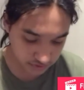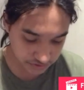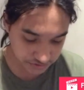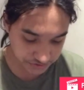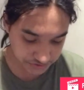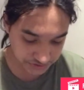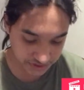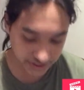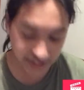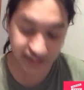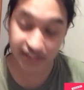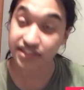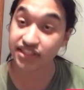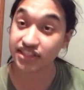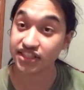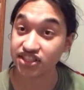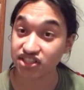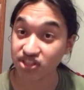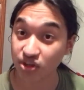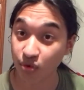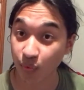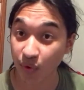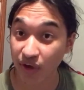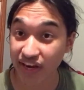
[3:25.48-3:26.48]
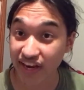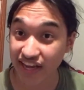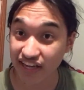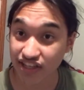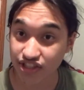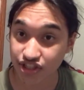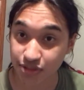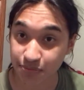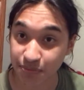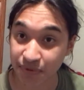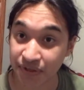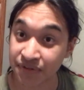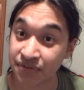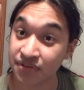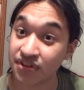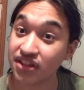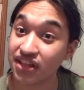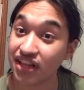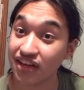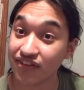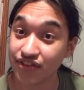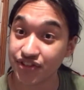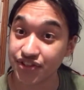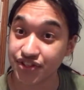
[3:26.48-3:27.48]
So yeah, he's a wind attribute,
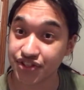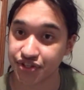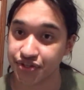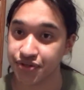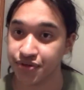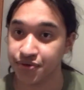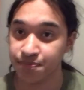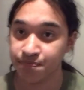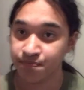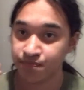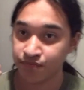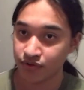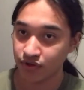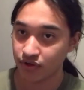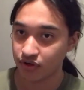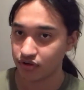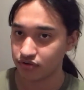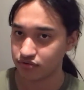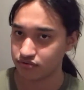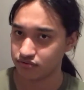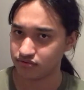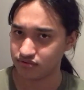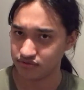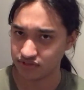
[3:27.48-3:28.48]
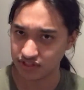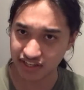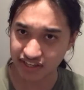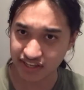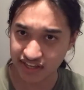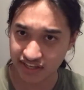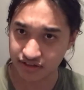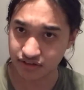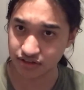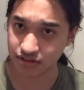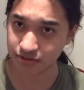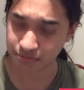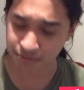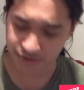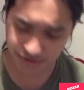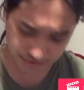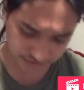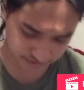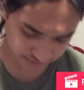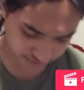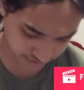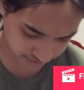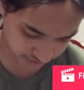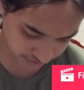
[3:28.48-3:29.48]
level 2, again,
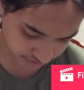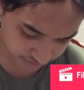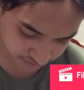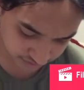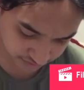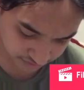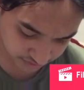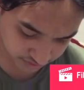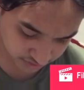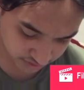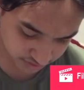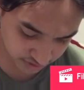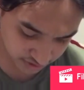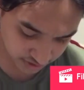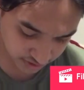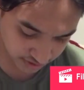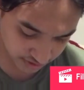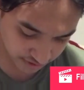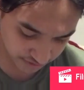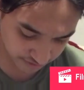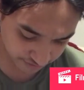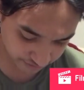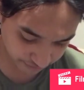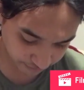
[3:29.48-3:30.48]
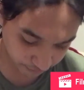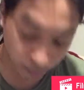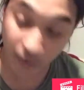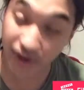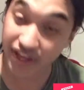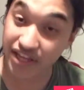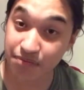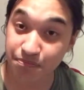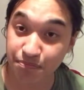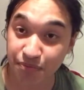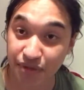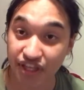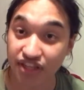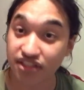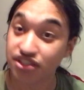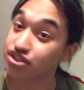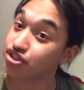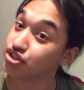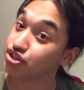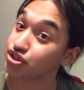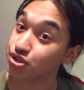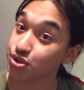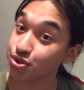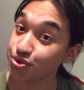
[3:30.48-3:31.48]
appearing right there. Winged
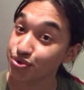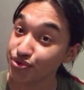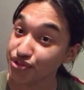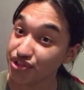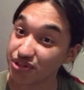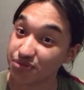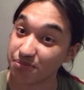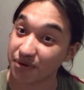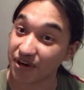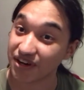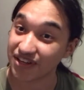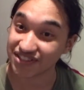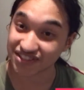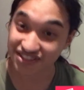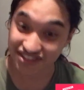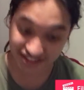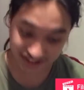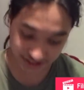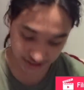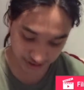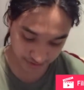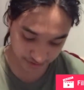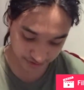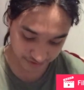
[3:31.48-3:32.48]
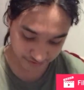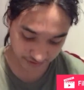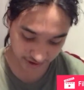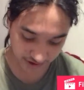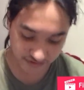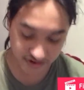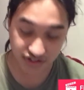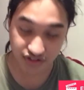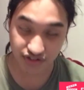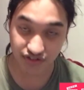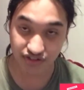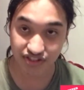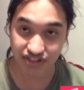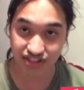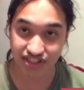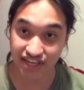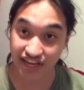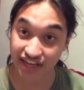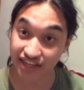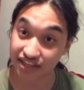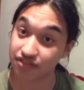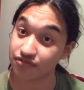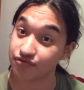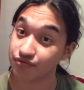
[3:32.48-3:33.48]
Beast tuner monster with 500
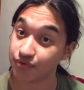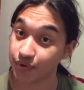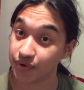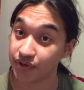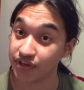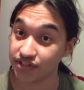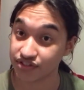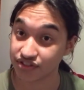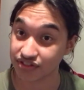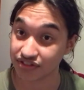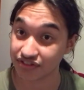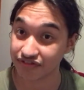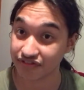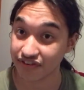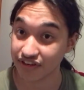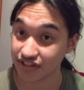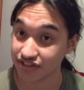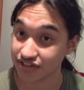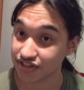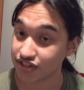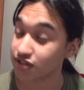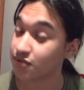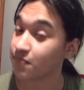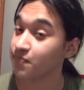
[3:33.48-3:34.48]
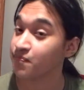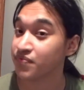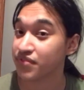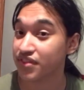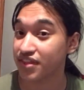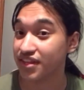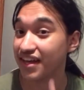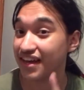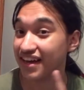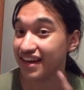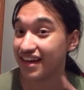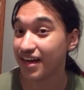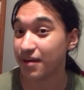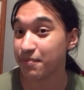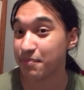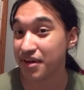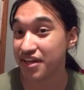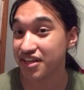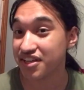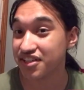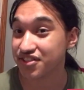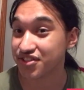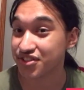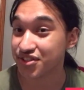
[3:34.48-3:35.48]
attack and 400 defense. Yeah, I
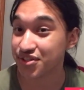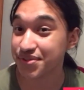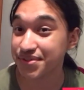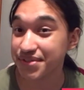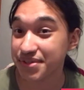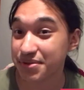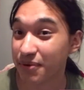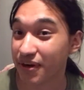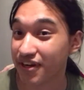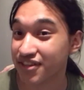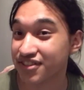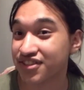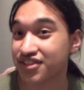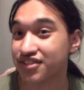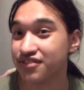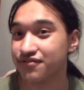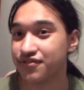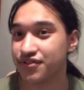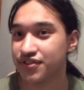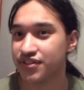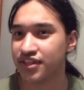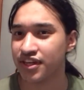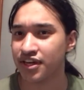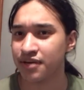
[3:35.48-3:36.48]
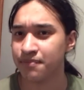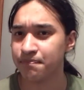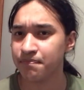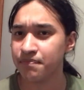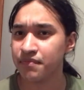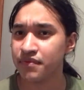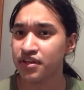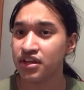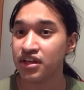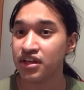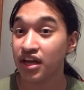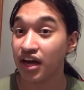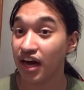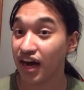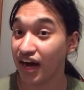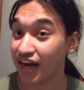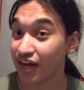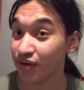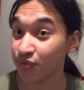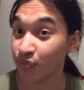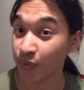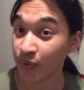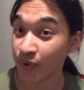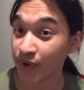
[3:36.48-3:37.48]
made a tuner monster for them.
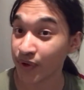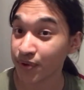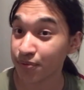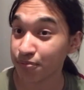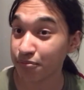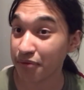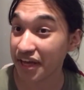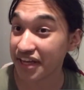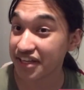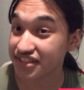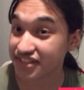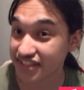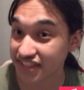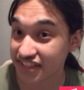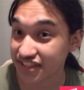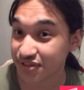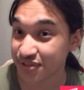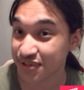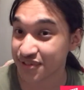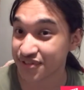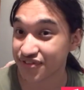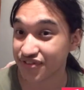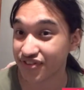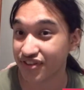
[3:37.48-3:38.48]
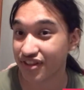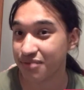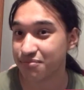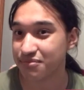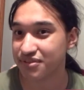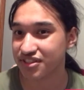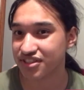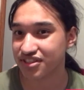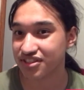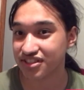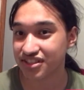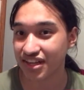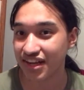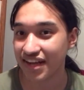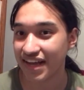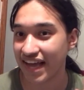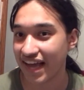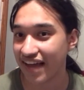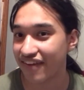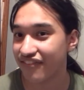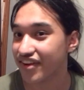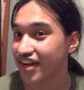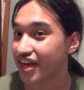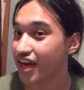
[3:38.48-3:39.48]
I will make synchros for them, it's just that I
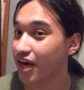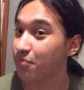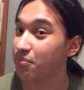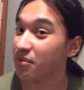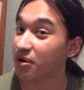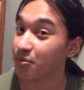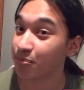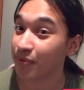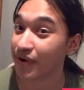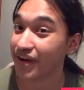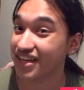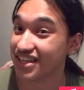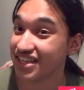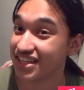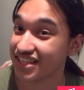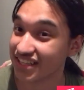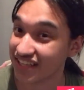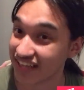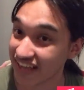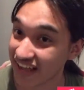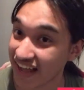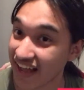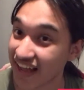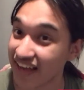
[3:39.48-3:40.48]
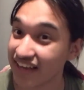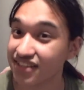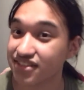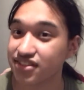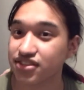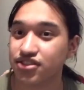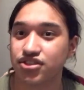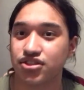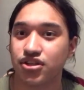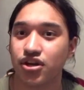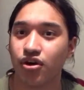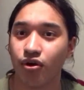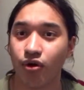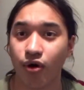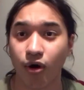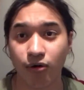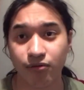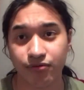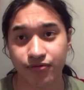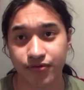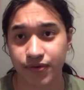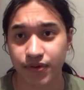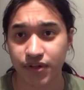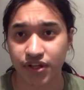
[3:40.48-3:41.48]
haven't come up with any yet, so
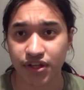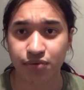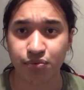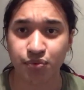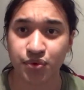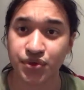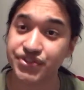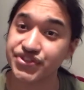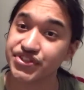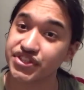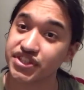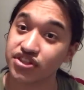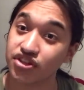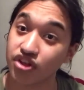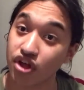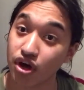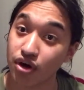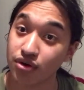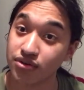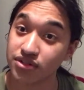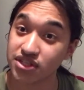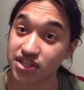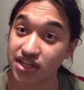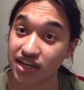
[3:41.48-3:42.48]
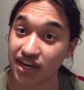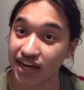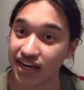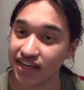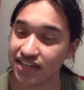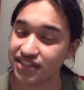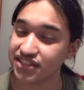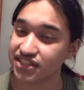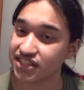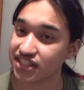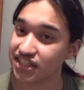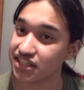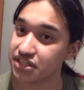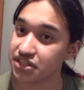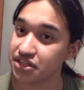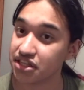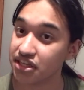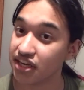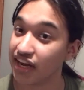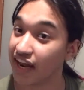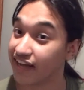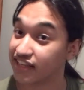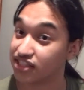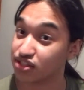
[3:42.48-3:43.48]
hopefully we'll see those guys in
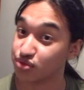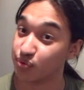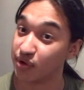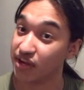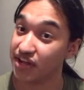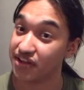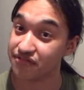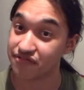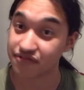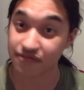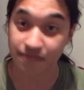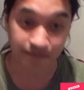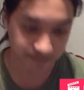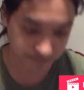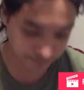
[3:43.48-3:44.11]
the next wave.